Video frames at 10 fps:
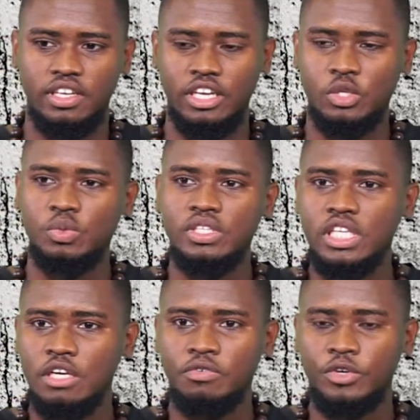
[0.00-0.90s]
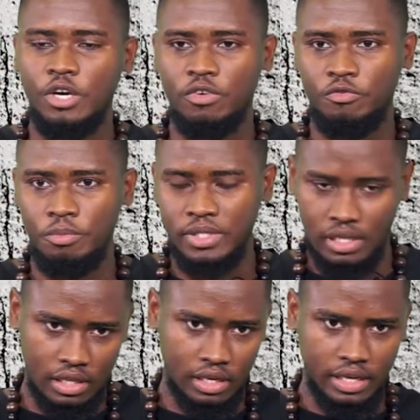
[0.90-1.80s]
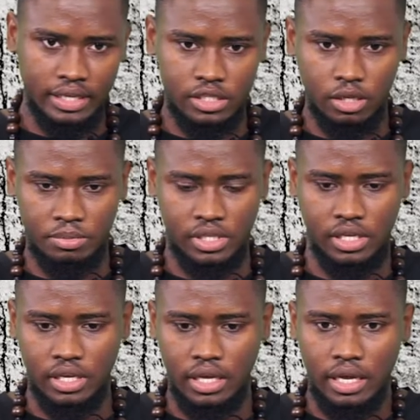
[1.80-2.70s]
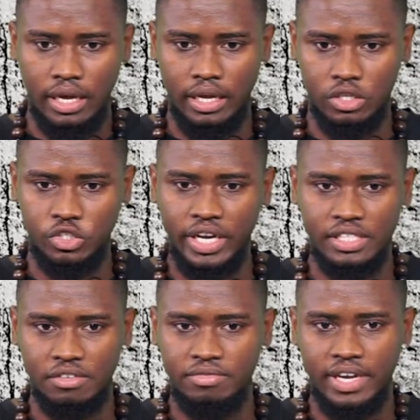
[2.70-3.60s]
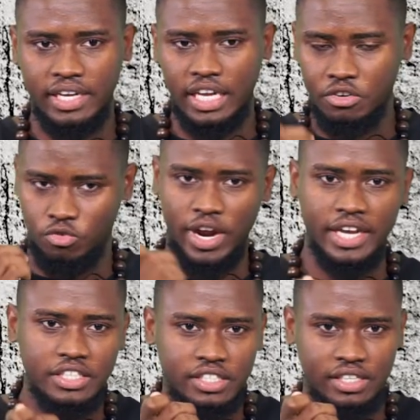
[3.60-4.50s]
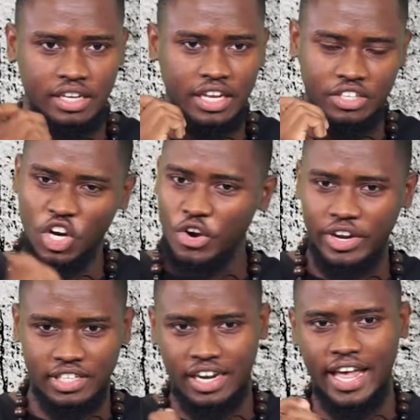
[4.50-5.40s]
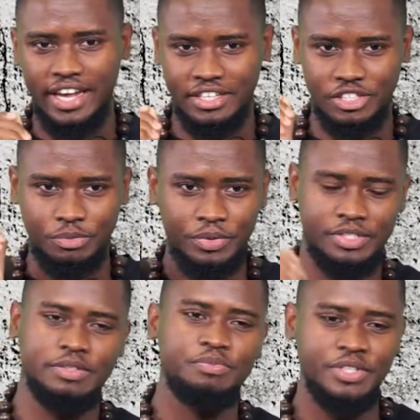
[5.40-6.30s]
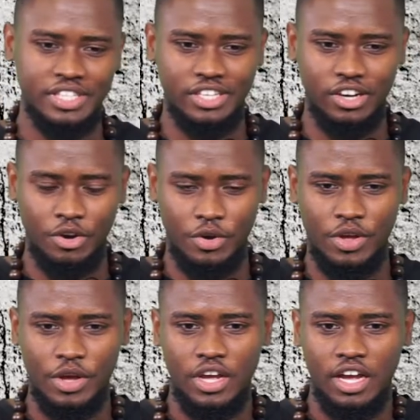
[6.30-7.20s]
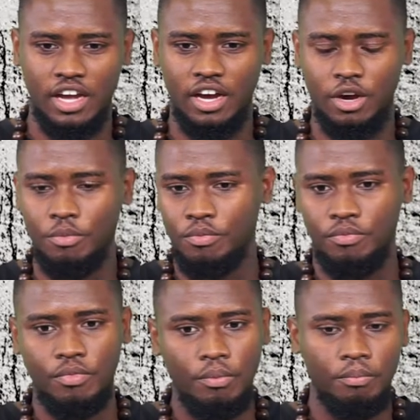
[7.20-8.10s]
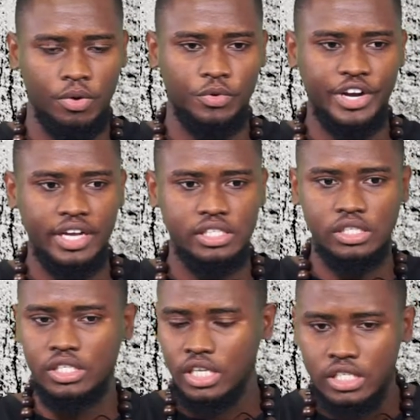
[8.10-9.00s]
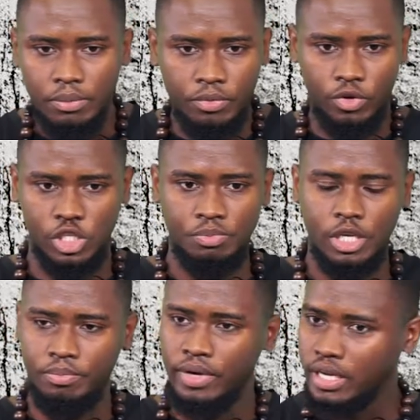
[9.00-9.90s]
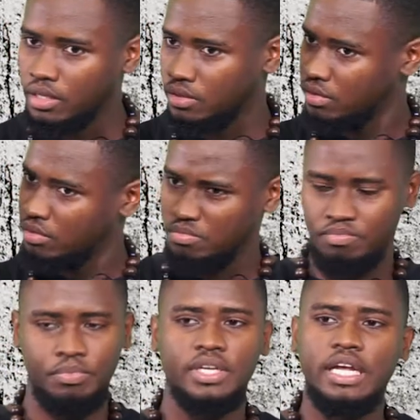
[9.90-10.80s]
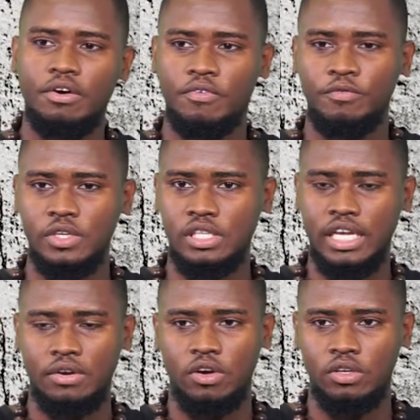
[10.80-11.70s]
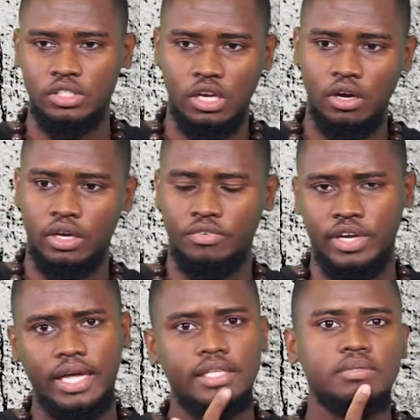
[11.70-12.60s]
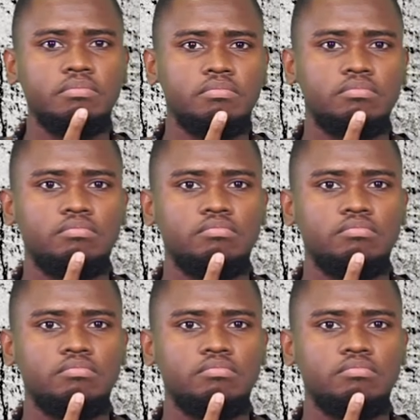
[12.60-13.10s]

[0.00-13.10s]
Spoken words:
it will take forever for me to look at something and try to find that right and correct line to put it down. But whereas you could just approach a paper and put that first line down and realize, that